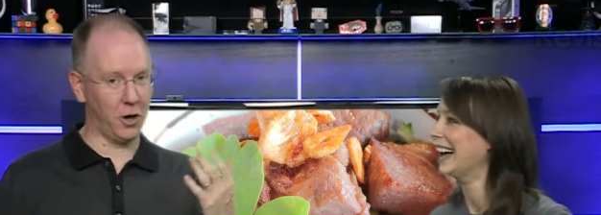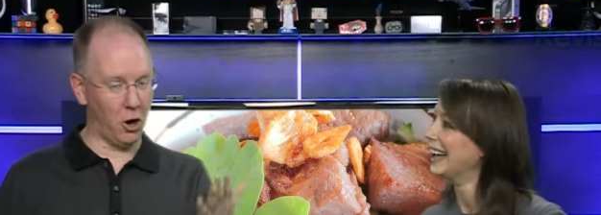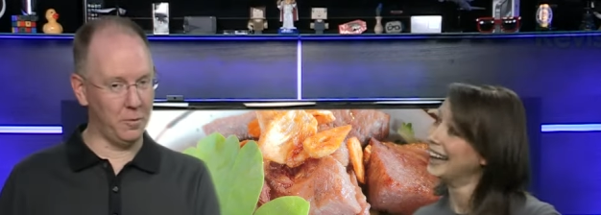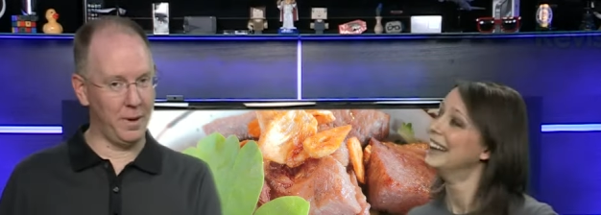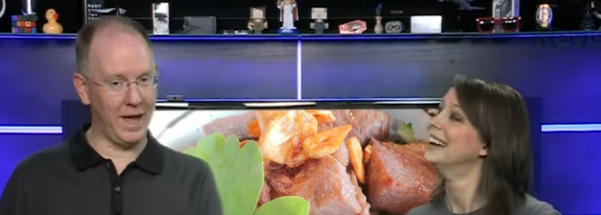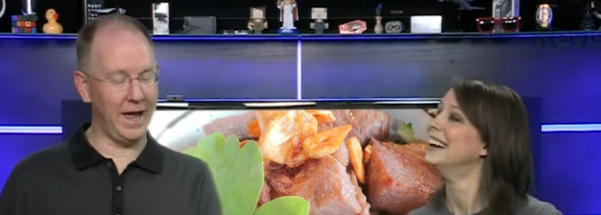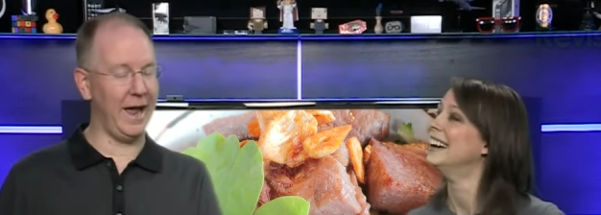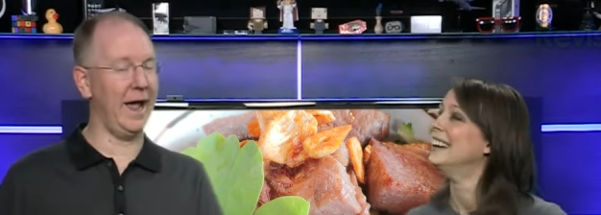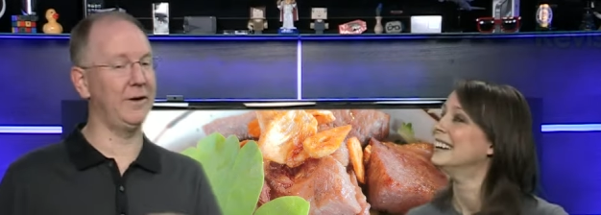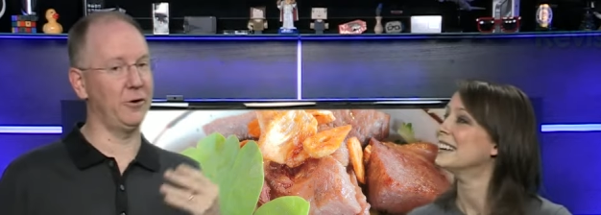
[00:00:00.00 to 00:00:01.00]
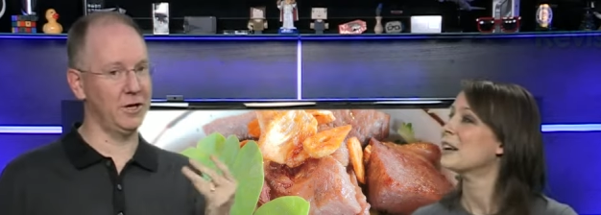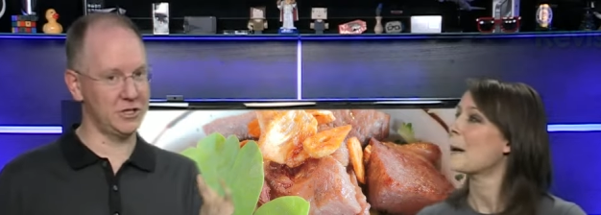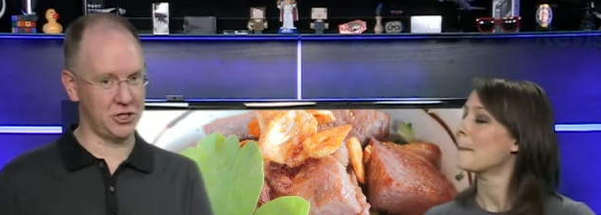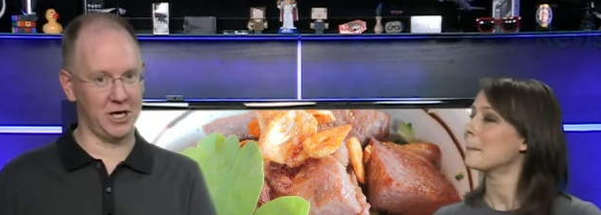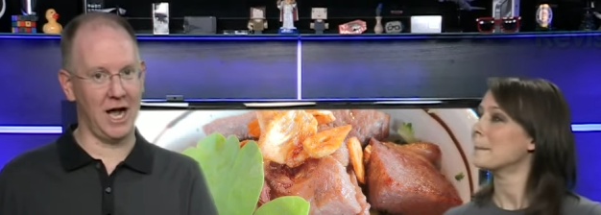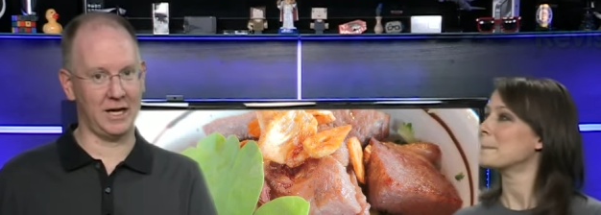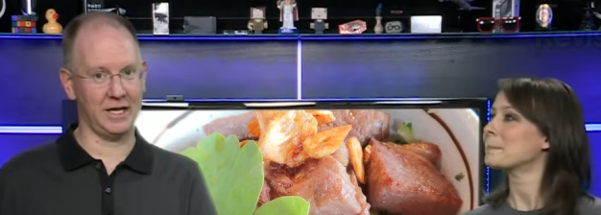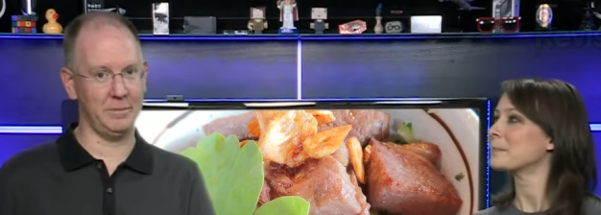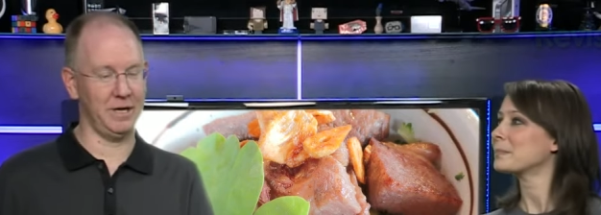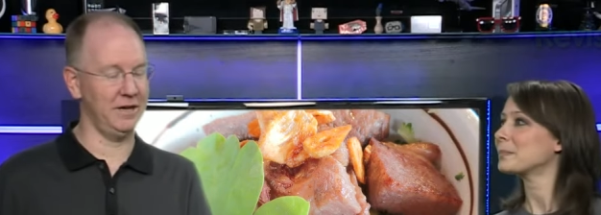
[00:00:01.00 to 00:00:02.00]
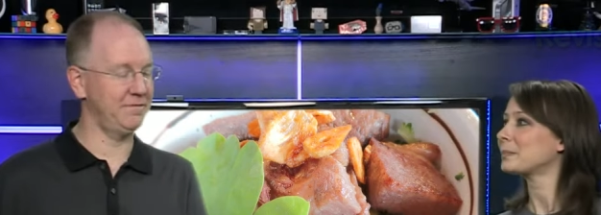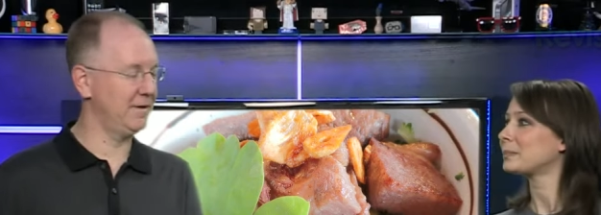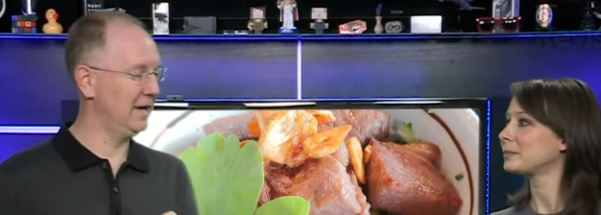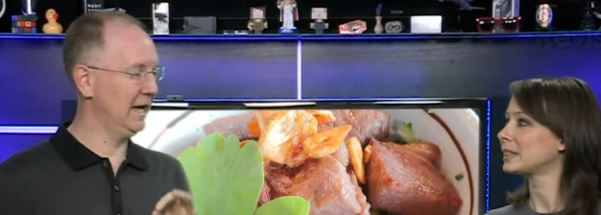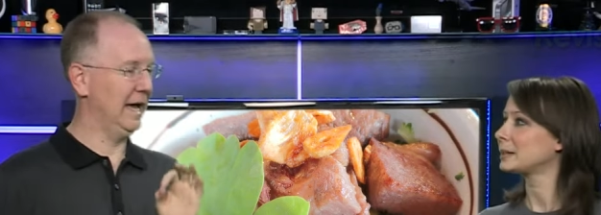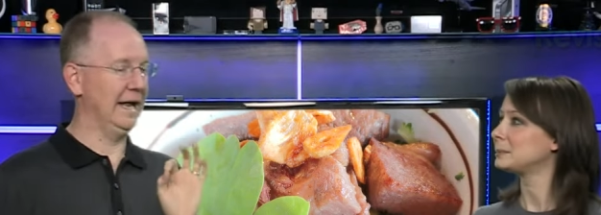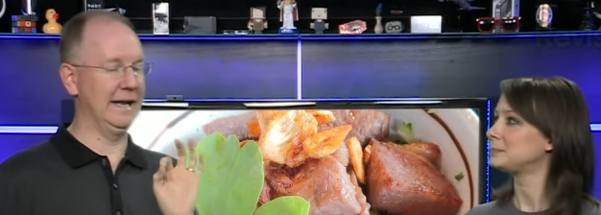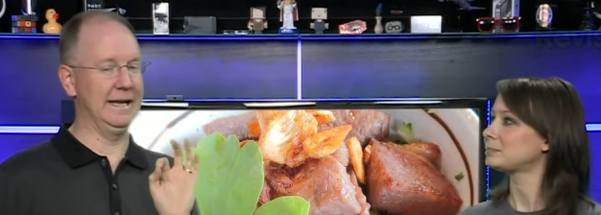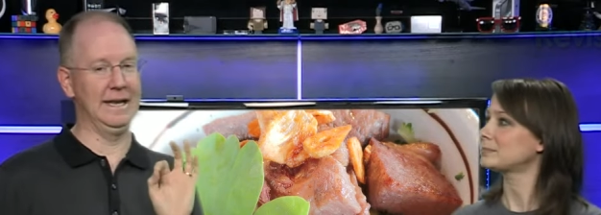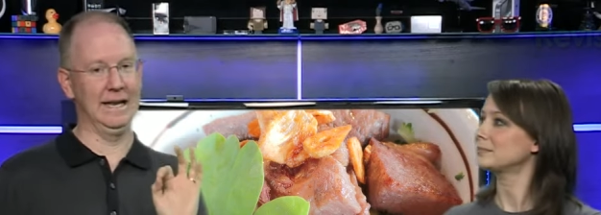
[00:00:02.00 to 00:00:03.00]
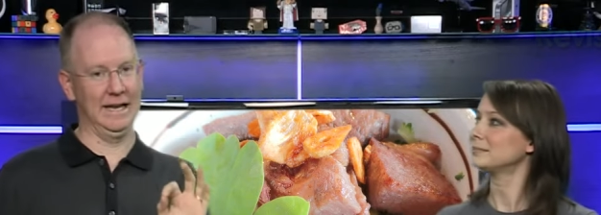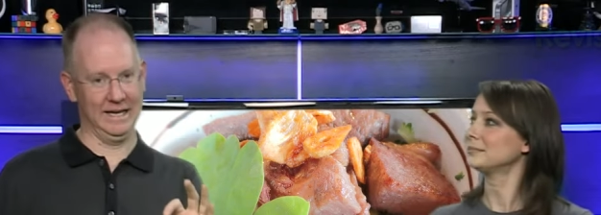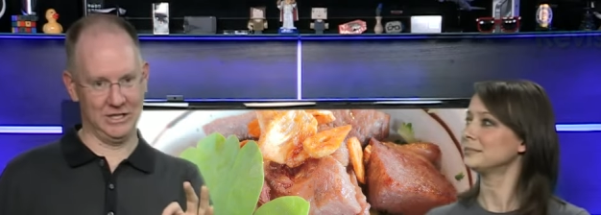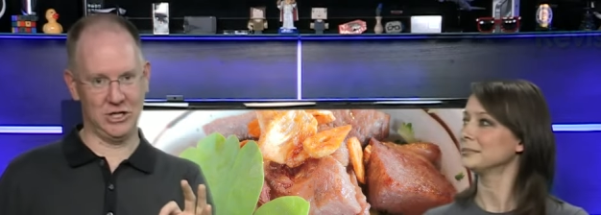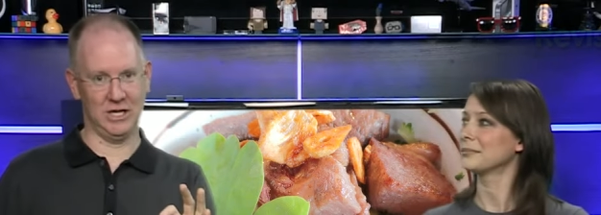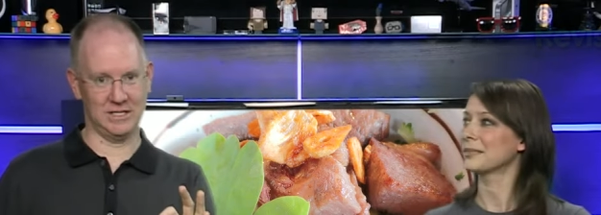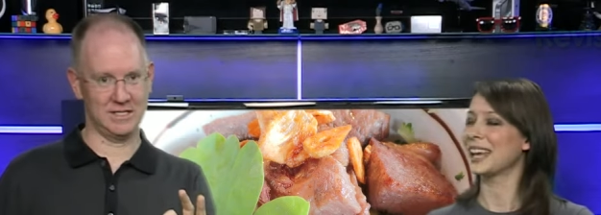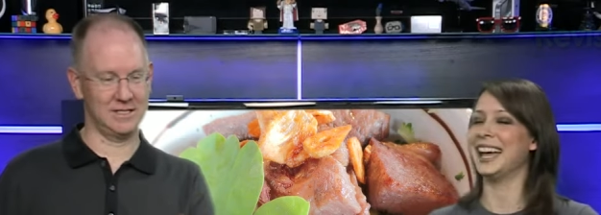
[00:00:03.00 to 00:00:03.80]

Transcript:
Speaker 1: Kobe and your Ishigaki beef, delicious.